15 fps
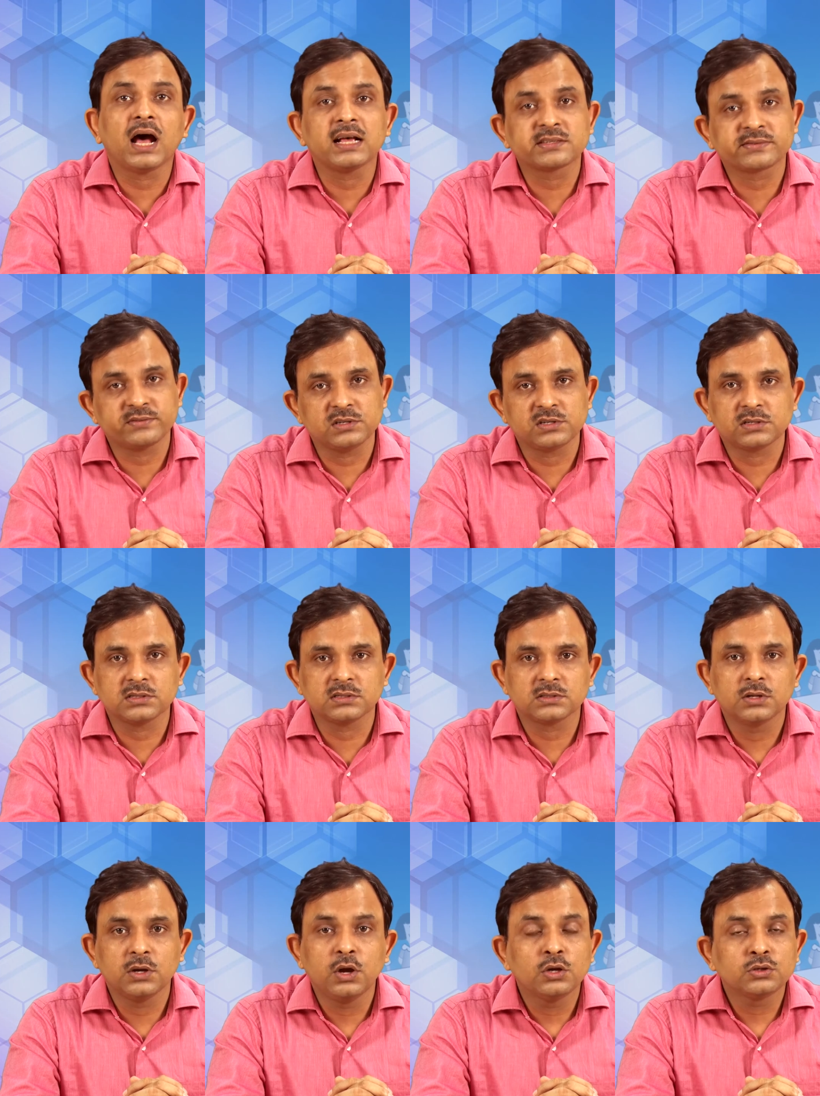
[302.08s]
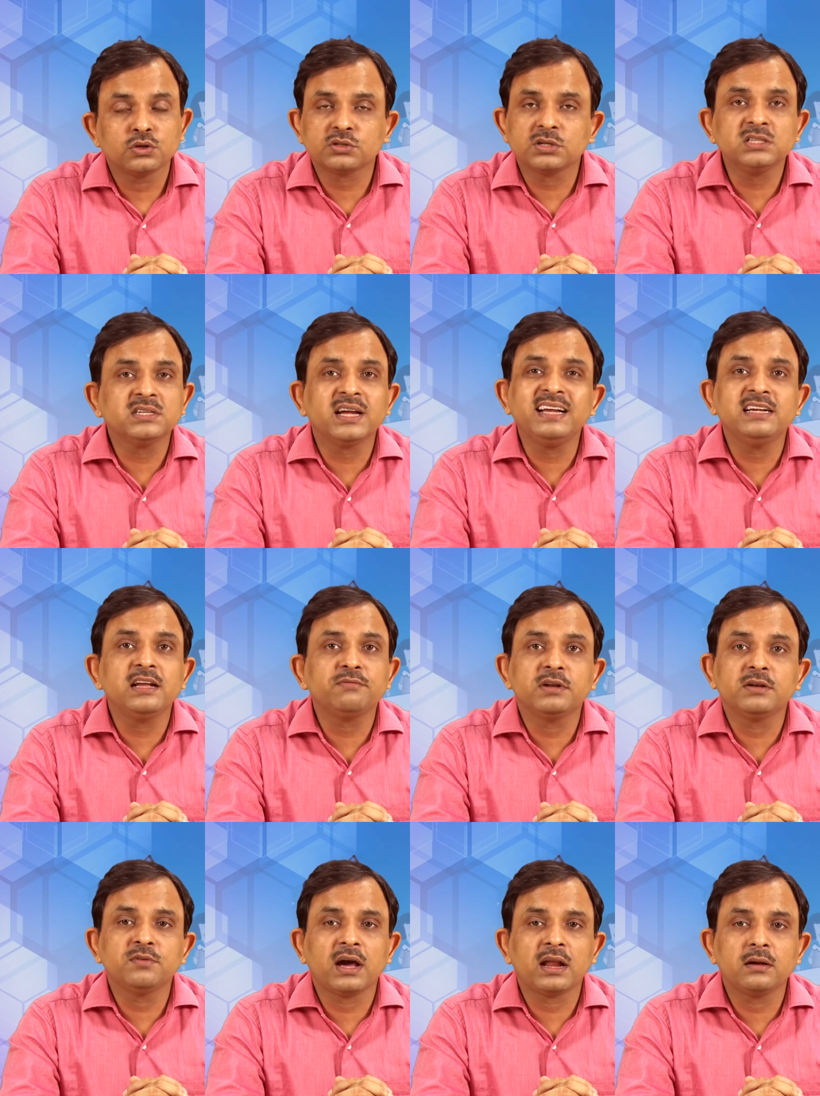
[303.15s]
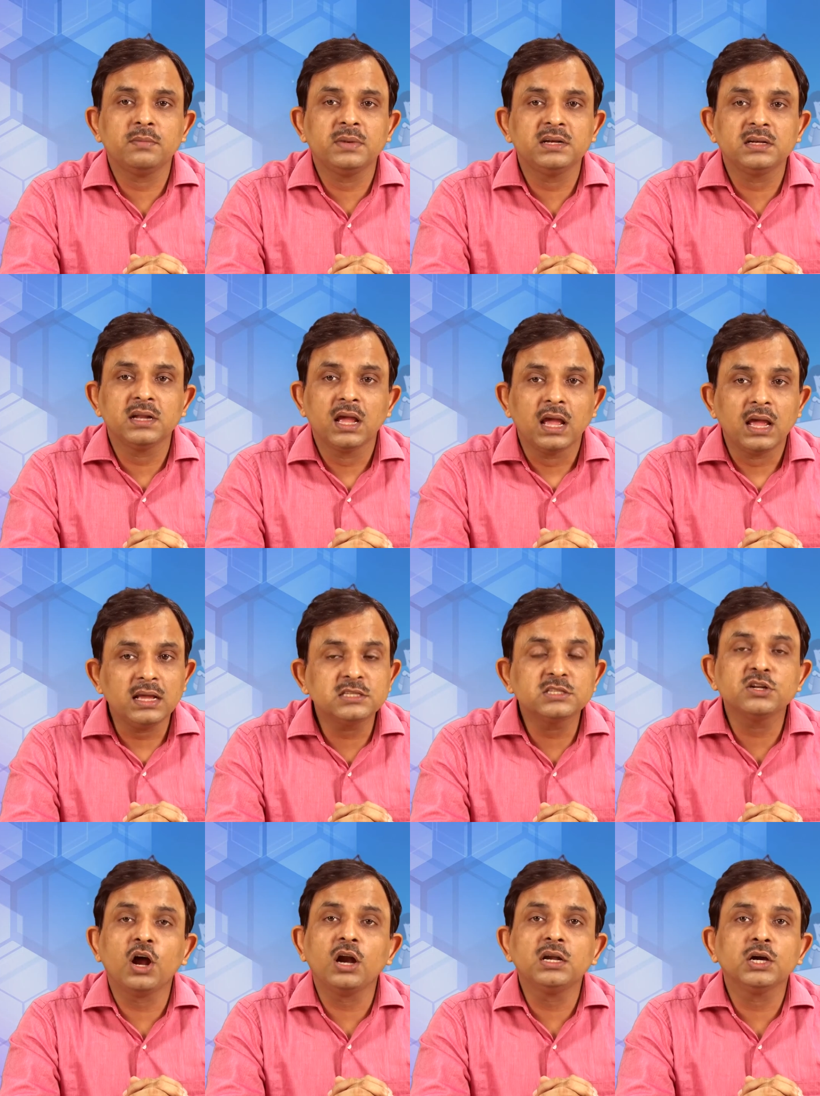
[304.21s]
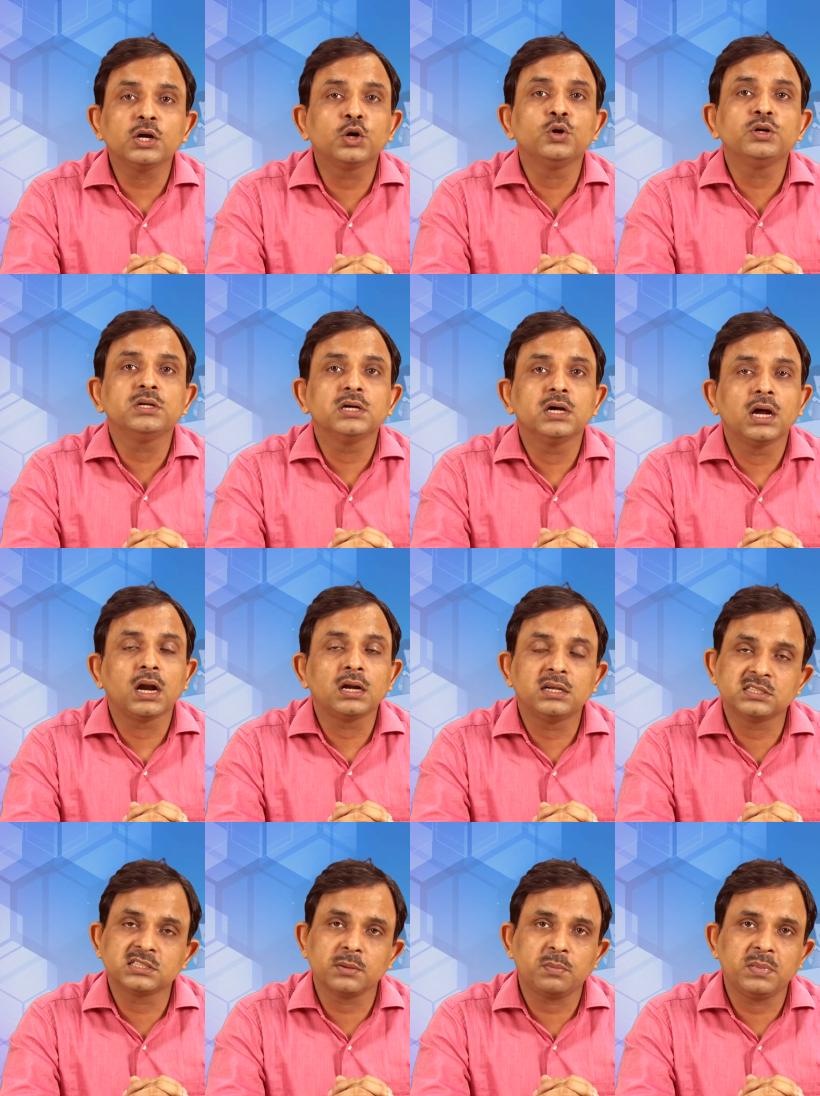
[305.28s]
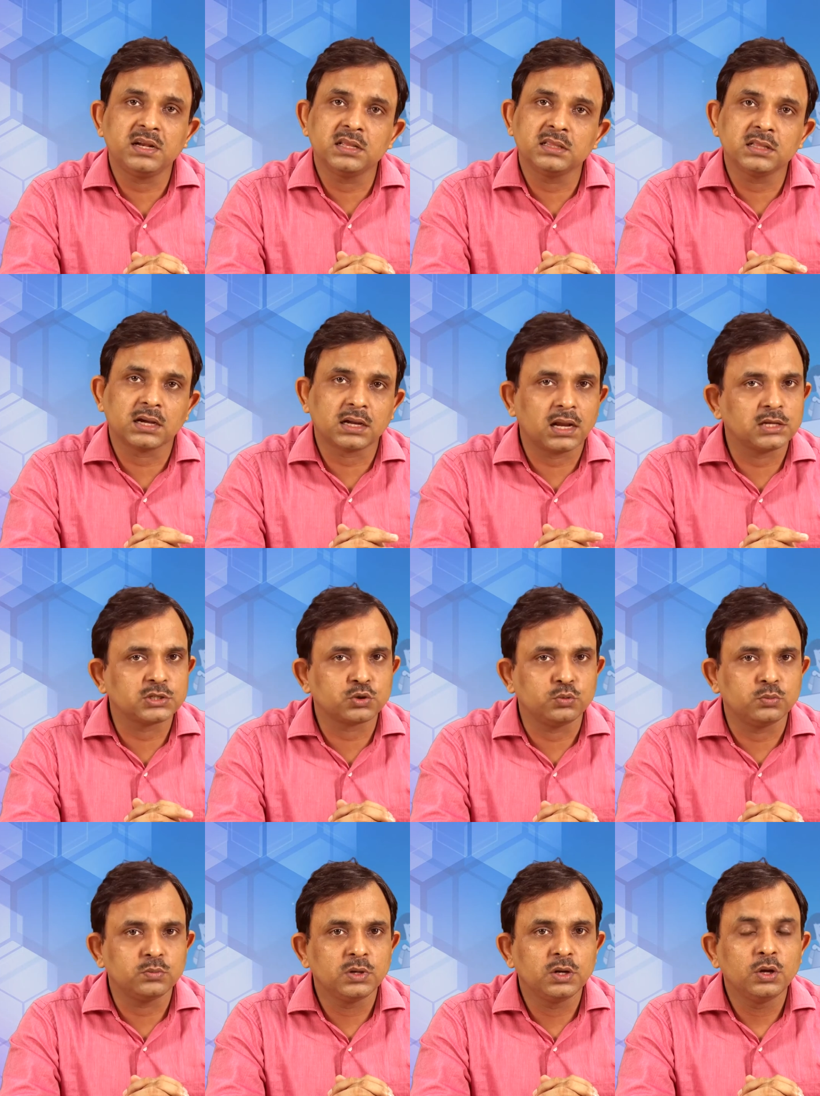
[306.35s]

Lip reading: asks questions. So such kind of environment is not a good discipline in the classroom.